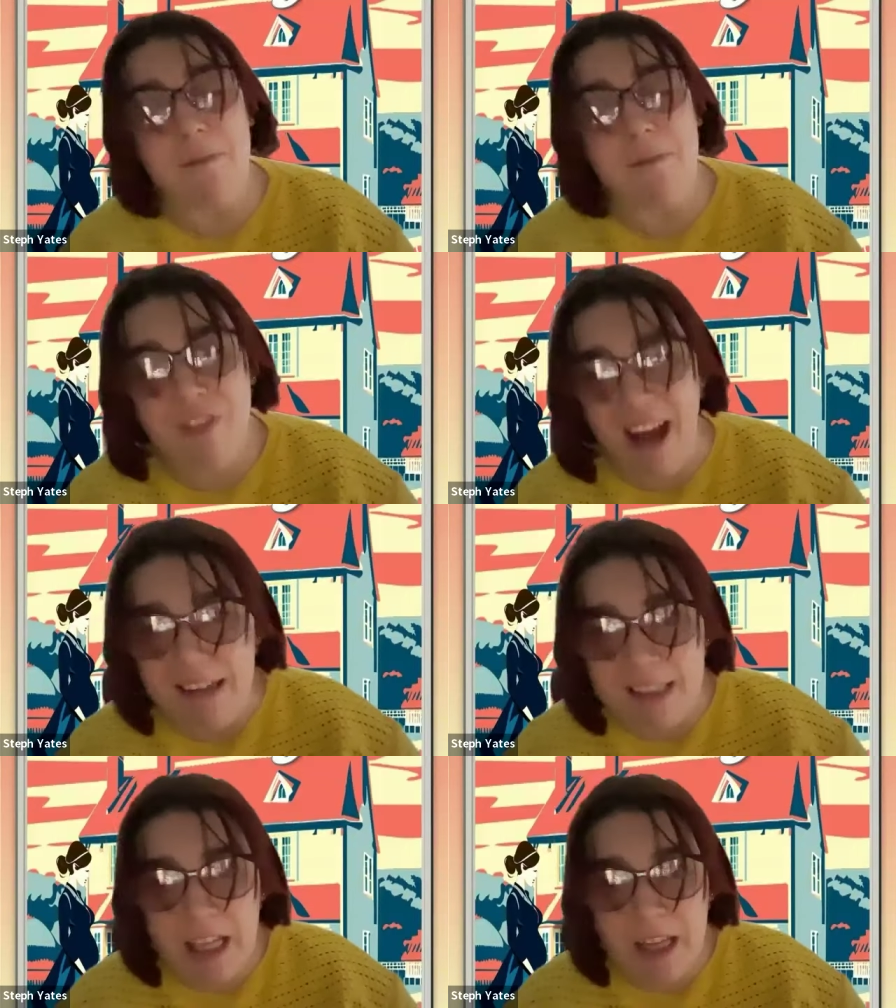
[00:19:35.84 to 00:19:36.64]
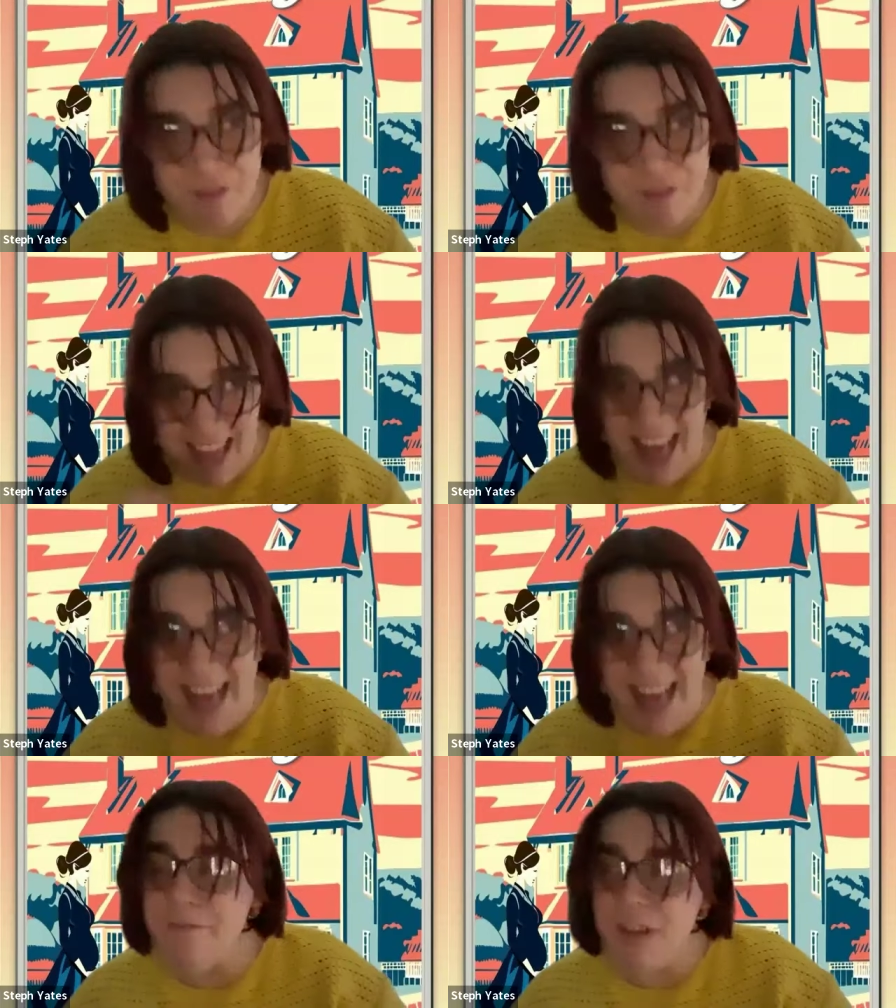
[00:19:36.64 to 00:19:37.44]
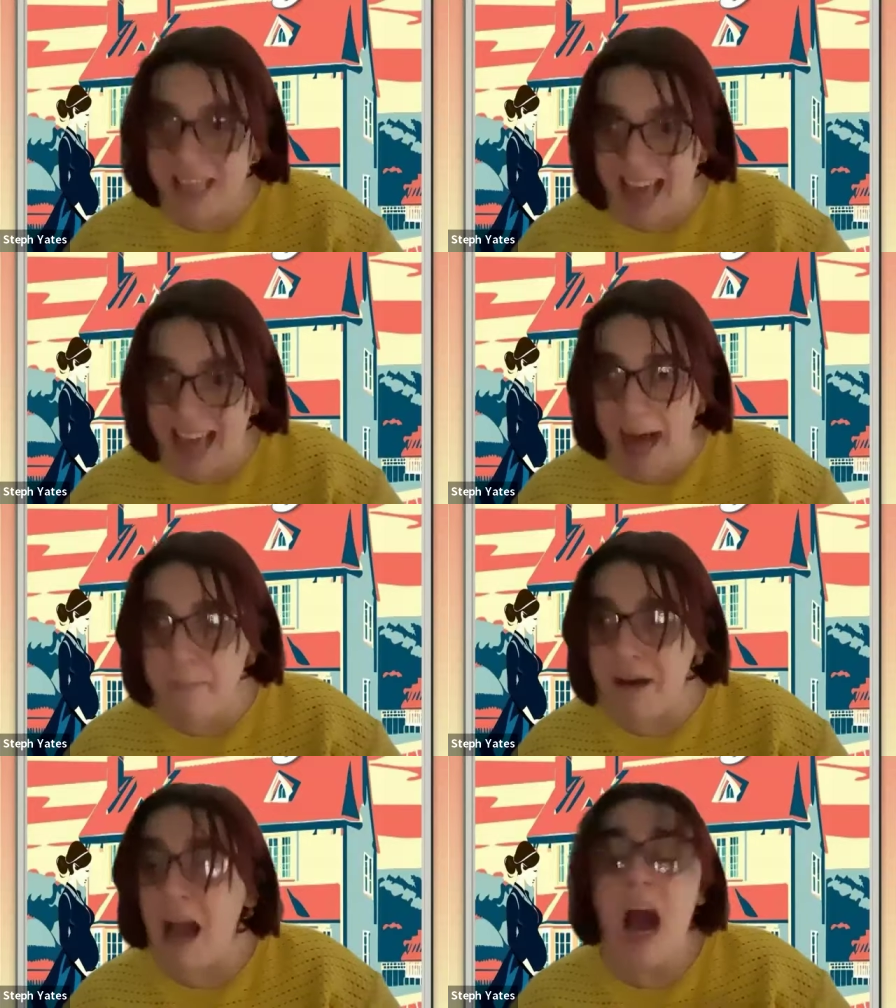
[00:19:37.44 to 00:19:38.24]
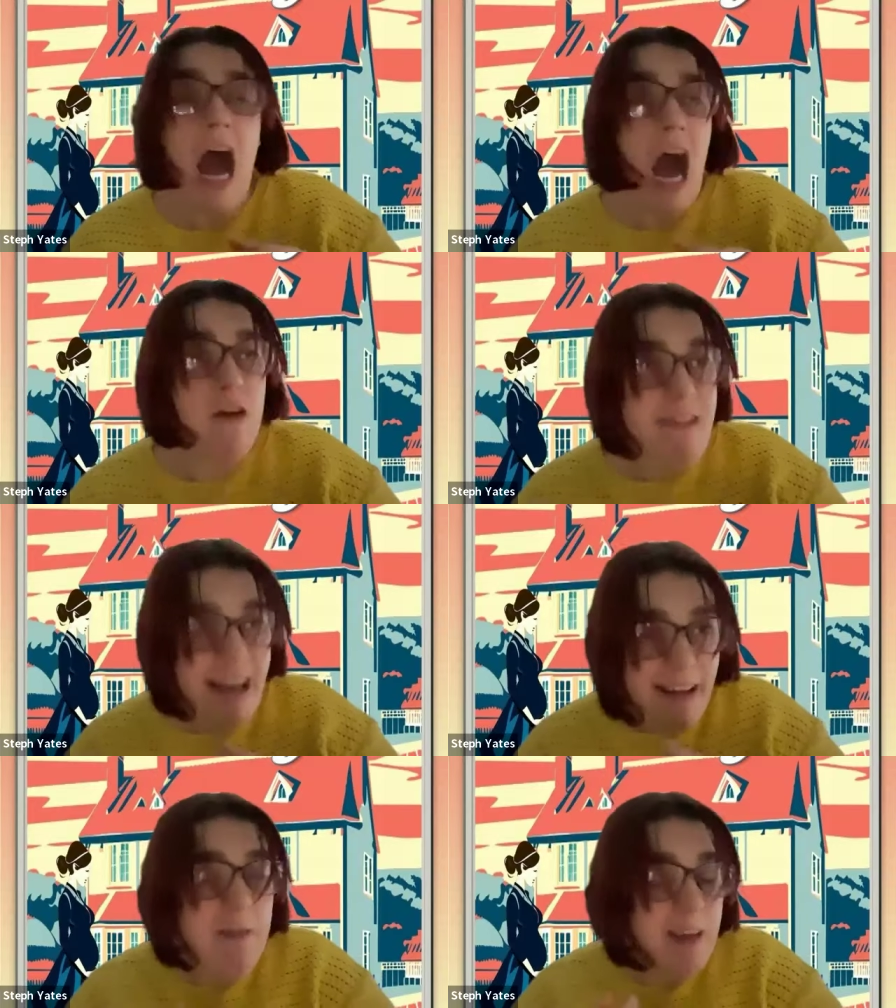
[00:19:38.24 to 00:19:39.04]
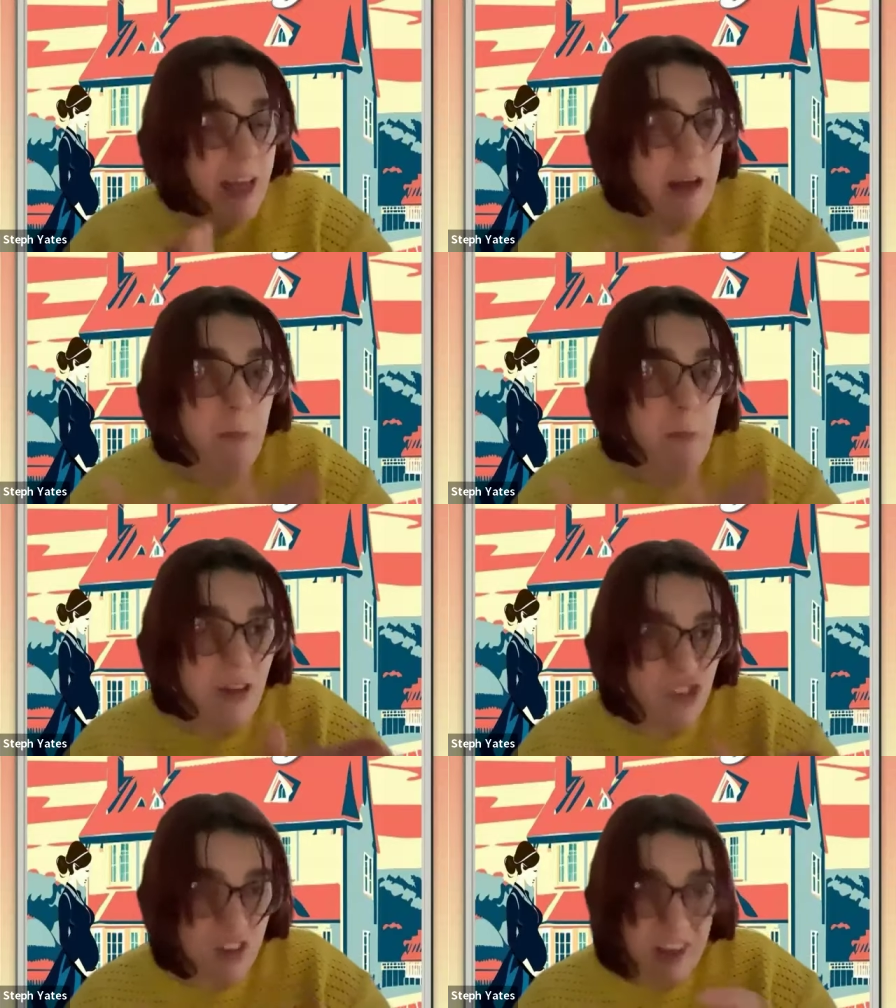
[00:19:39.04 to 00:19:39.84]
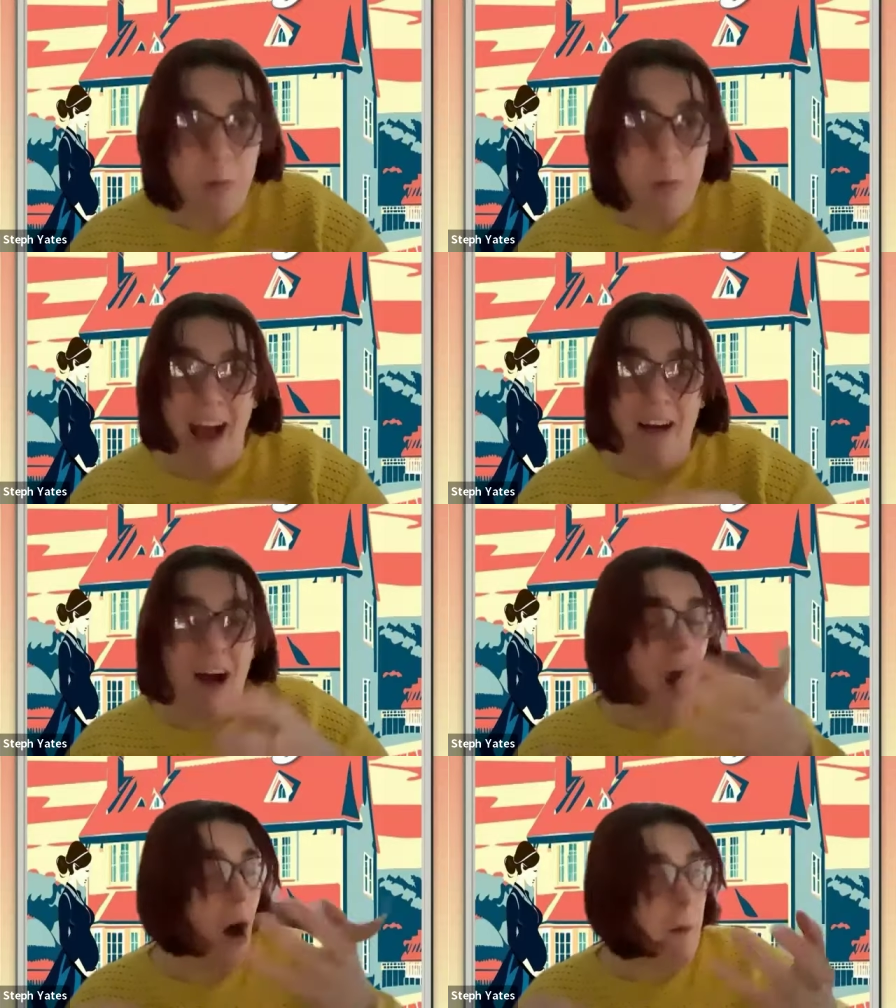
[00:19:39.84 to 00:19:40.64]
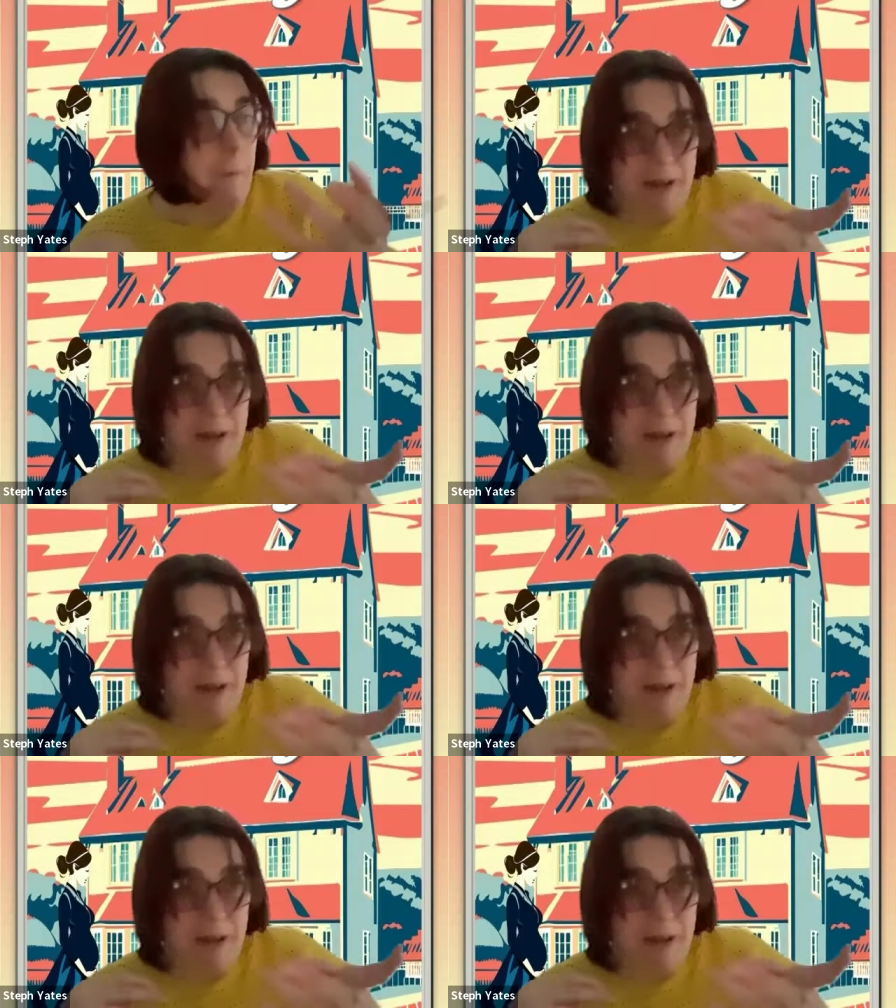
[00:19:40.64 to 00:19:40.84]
and thank you for taking the time. And I really do wish you well. I hope